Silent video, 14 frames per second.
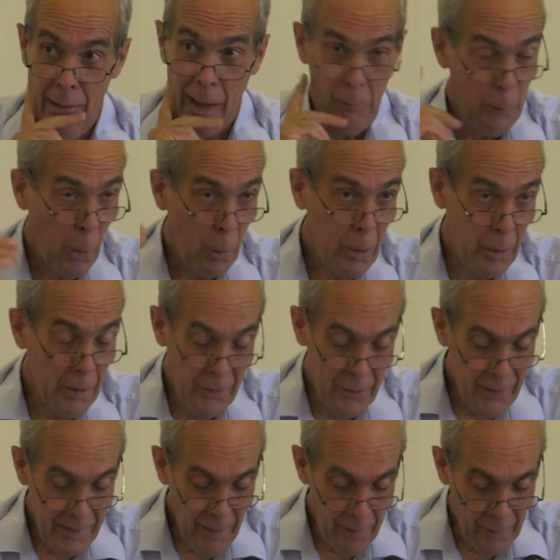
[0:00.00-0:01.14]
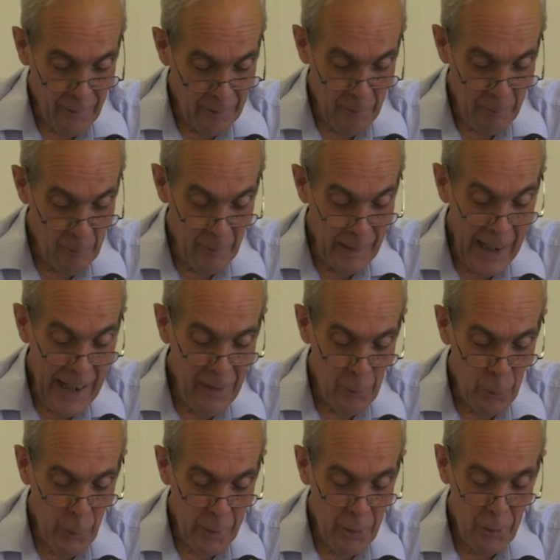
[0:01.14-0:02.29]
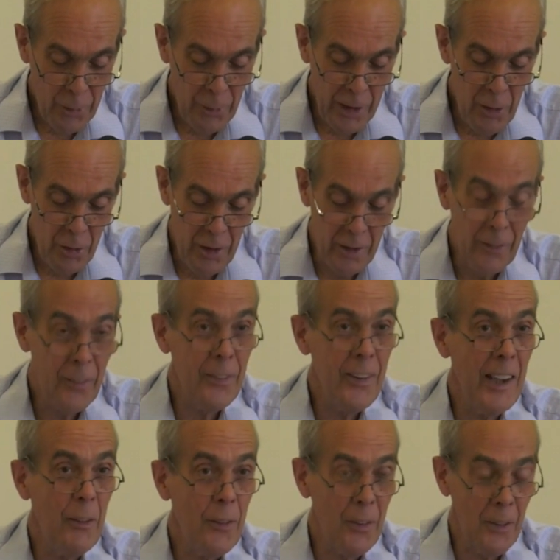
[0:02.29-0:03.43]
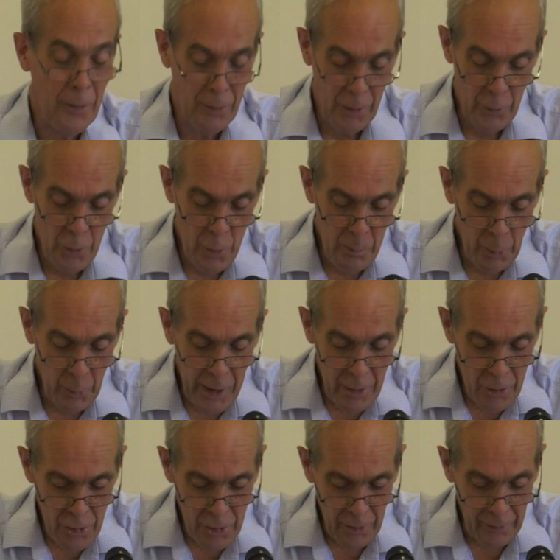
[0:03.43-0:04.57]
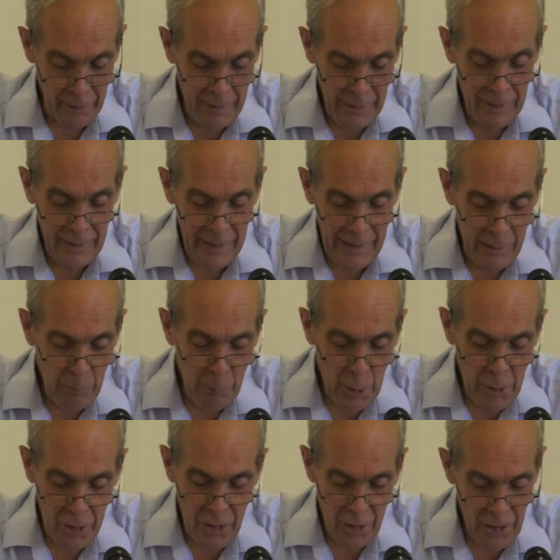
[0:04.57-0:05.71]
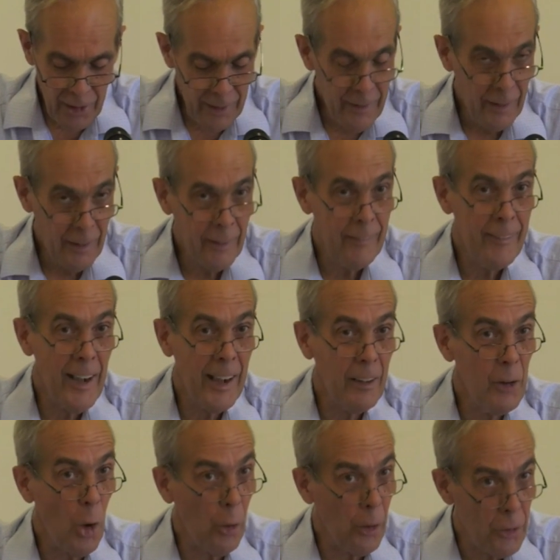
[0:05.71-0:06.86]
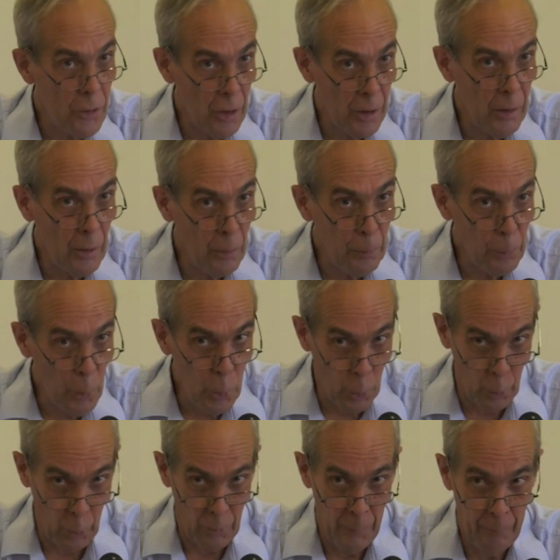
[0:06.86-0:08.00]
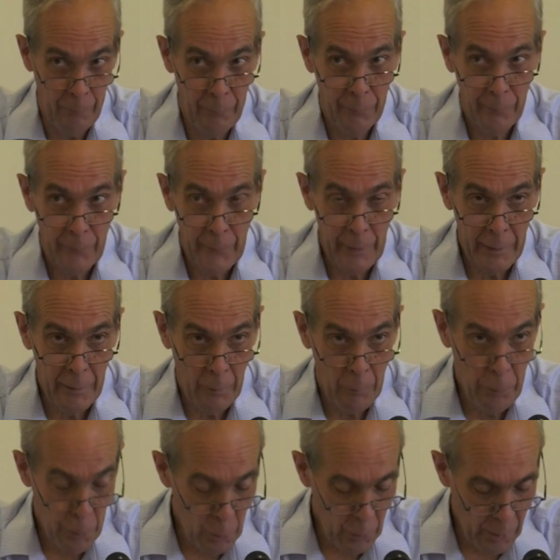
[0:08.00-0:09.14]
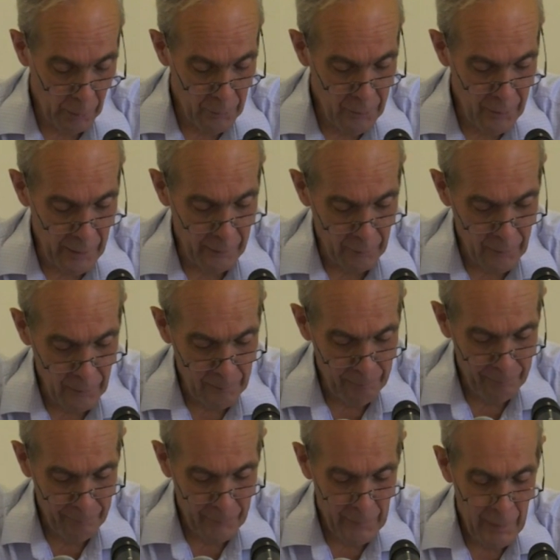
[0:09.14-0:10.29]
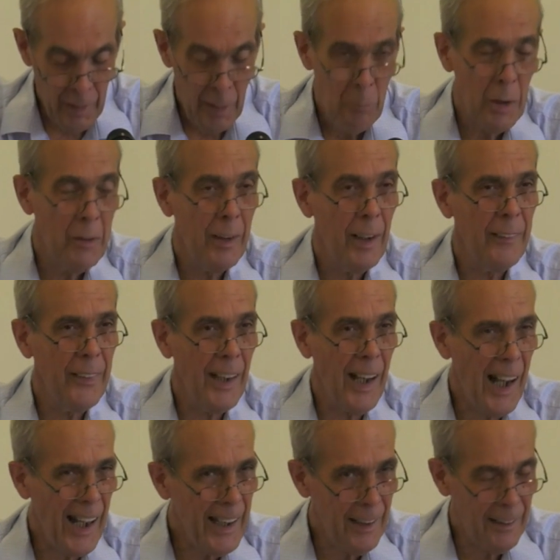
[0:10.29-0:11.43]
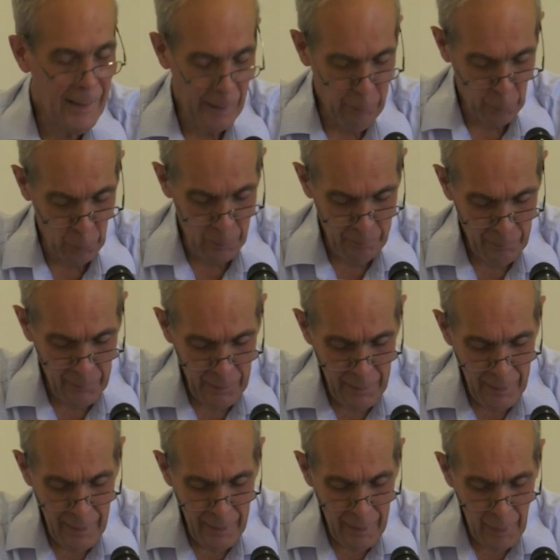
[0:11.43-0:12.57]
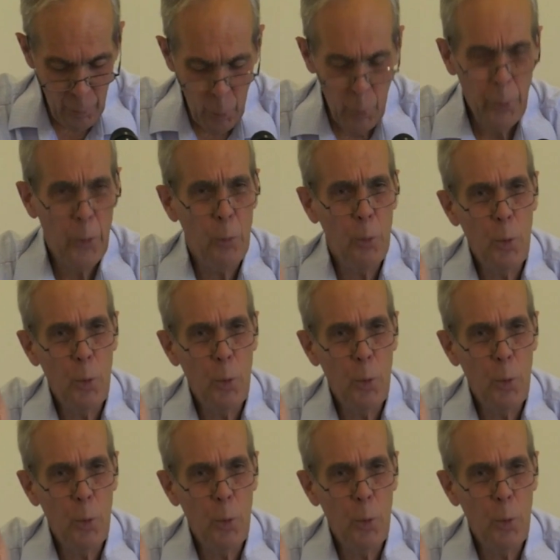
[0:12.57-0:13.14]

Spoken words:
I've long considered land registration and census enumeration in British India technology of rule, in Foucault's sense. But at the higher level, would the